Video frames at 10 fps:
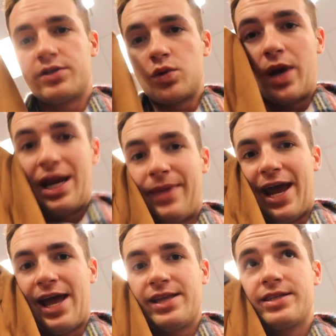suede
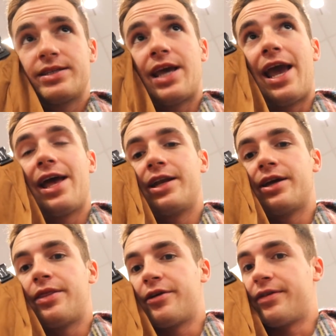pants, and
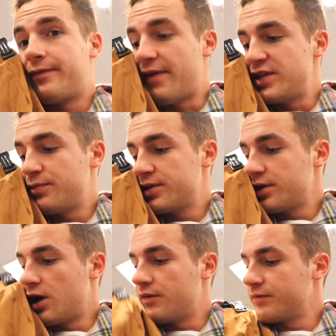they're
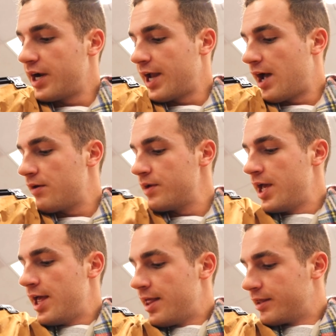50% off right now.
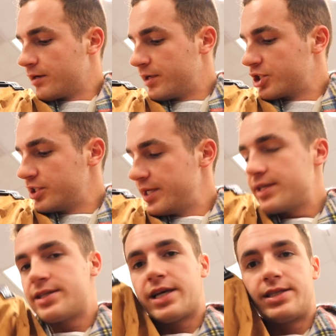They're originally
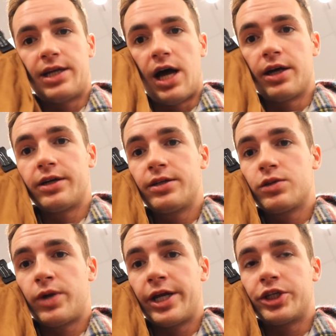
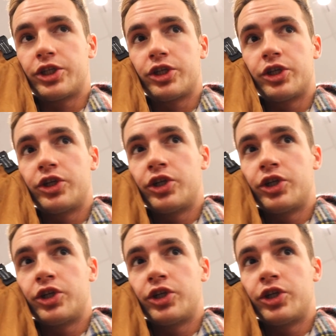$60, which